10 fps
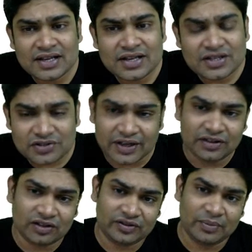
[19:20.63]

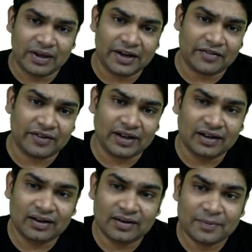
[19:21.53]
strength of the magnetic field
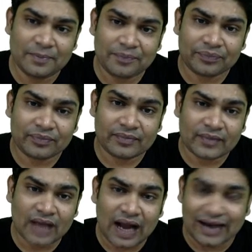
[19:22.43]

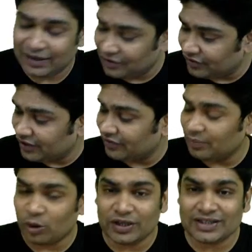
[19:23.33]
at a different
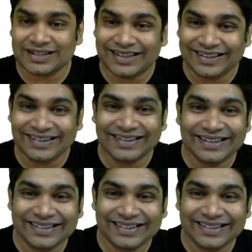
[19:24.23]
points in